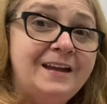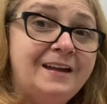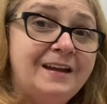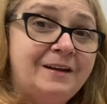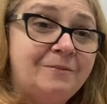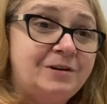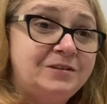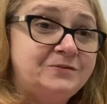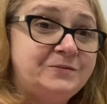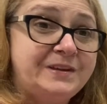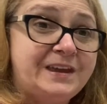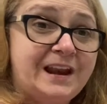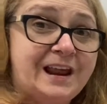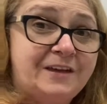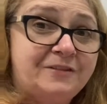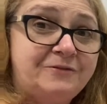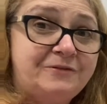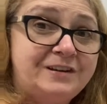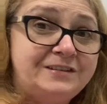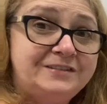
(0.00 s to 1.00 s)
once we get our
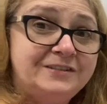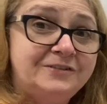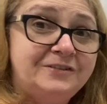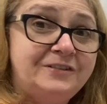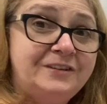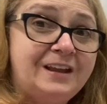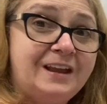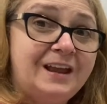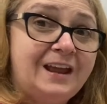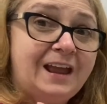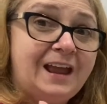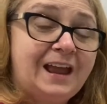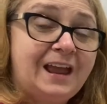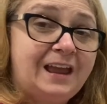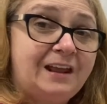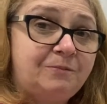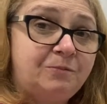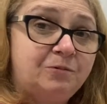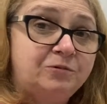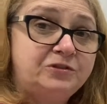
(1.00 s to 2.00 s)
threads on
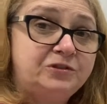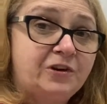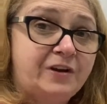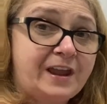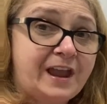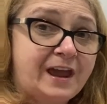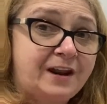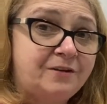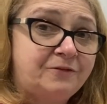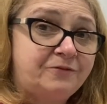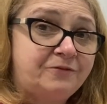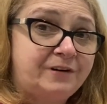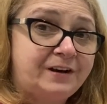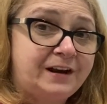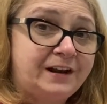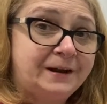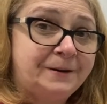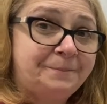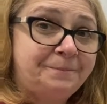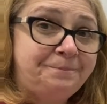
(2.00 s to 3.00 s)
and we'll show you how to thread it
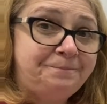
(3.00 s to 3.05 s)
up.